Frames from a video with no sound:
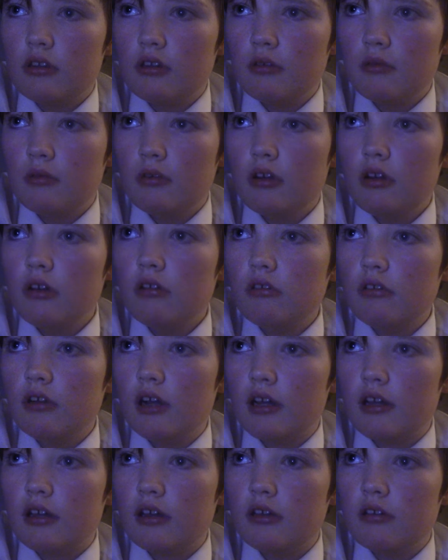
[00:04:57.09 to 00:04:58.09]
the
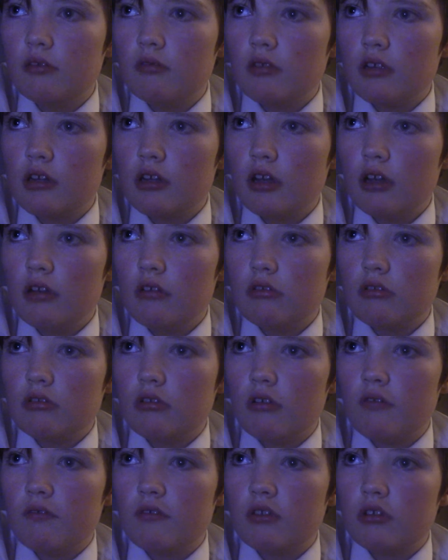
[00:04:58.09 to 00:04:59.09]
Wagon retired
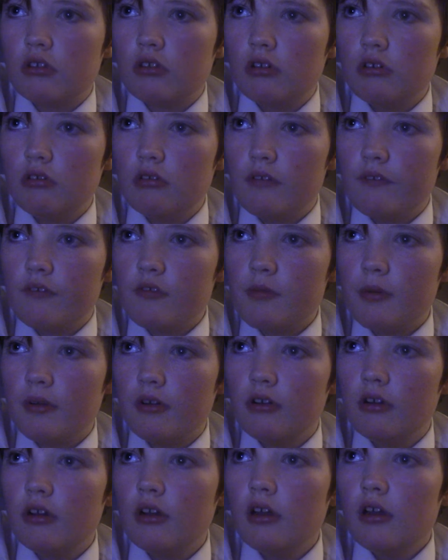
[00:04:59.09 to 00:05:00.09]
service to
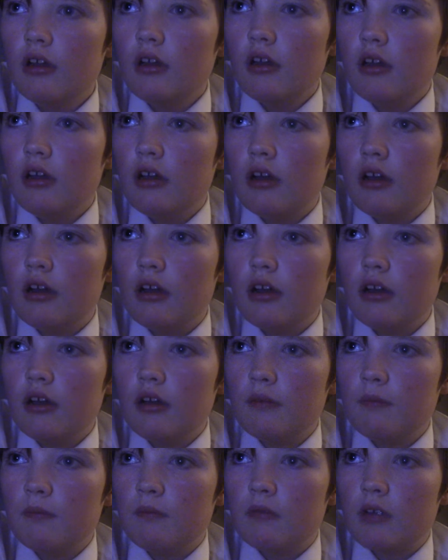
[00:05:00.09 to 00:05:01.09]
Liverpool,
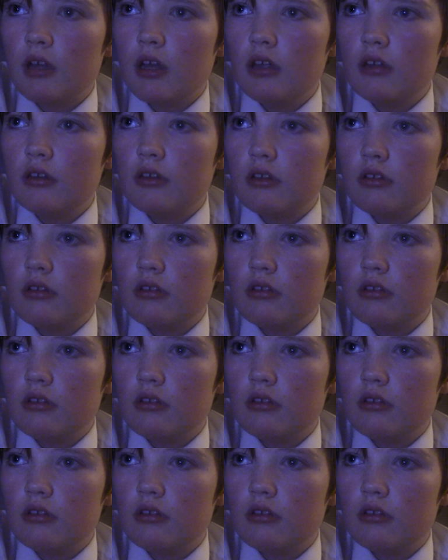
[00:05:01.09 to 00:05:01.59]
and